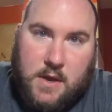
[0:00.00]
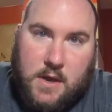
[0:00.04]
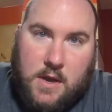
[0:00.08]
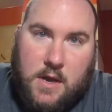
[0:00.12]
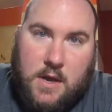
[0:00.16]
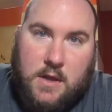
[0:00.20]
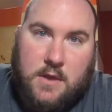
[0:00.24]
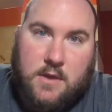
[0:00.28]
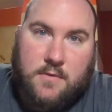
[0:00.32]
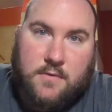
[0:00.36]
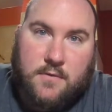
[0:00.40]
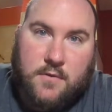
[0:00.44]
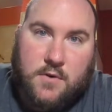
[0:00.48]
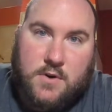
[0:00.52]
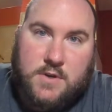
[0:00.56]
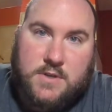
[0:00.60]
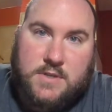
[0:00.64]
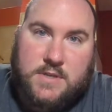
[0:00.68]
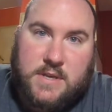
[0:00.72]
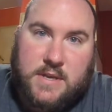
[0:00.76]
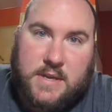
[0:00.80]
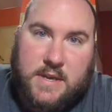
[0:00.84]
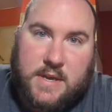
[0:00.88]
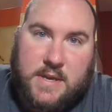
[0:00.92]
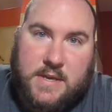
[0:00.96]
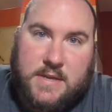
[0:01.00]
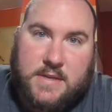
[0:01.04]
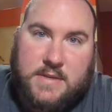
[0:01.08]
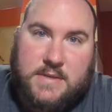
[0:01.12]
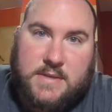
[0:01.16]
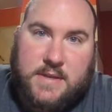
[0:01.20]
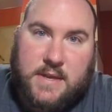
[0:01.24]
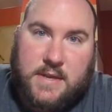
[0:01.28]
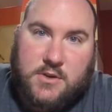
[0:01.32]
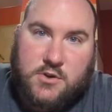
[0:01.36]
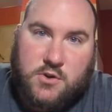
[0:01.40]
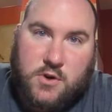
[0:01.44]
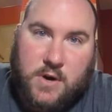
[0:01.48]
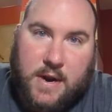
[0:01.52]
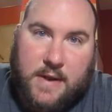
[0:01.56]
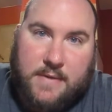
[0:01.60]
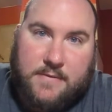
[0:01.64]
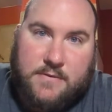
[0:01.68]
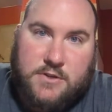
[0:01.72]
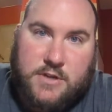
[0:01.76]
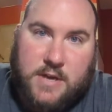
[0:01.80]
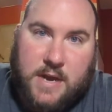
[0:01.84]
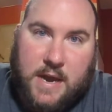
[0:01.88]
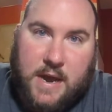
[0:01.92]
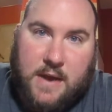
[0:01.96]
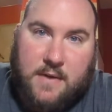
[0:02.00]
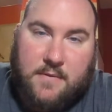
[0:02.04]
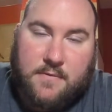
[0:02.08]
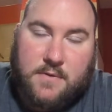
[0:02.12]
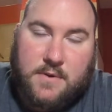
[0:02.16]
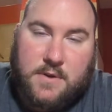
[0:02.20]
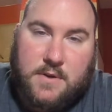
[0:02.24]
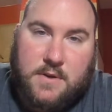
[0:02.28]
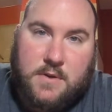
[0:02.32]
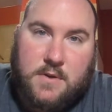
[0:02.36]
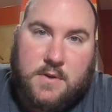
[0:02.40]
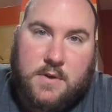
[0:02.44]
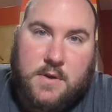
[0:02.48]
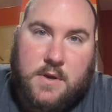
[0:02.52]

Uh, the first thing is that drive shaft